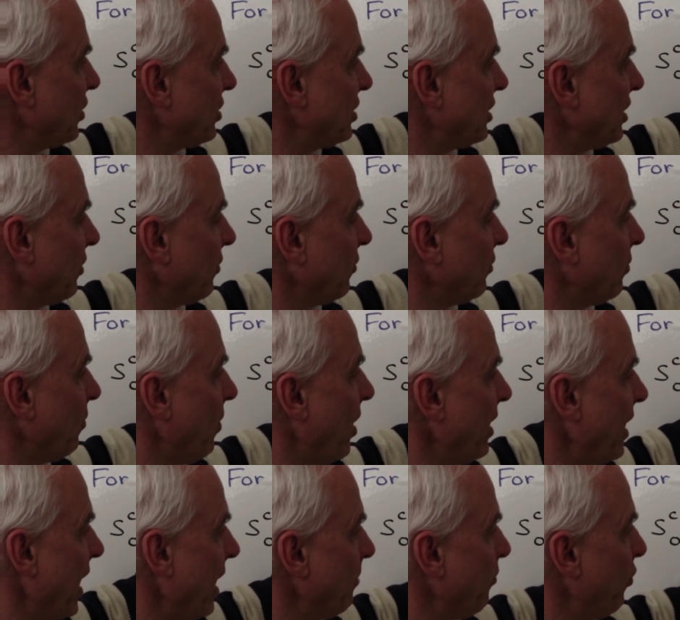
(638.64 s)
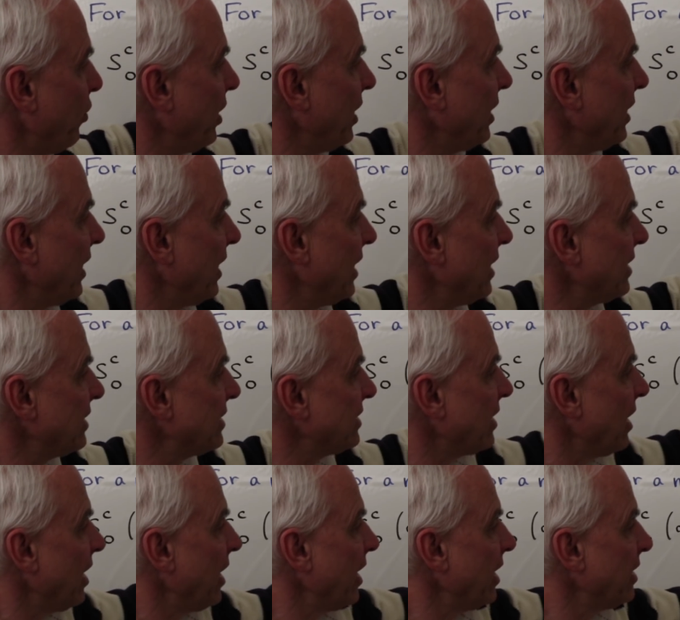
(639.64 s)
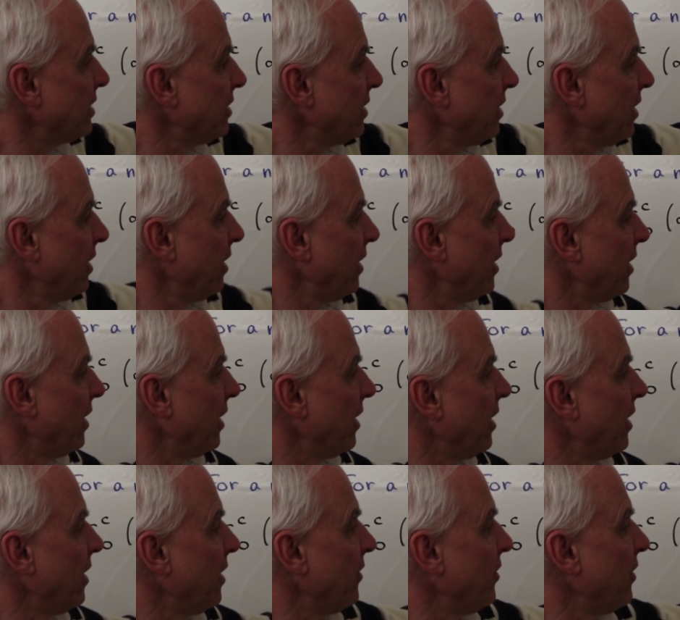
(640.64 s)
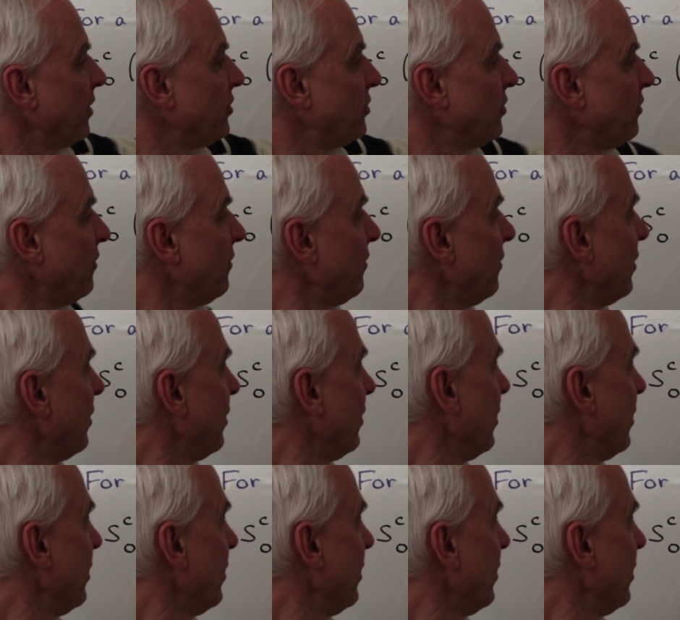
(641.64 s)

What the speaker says: just 0 to 1, and putting it inside the two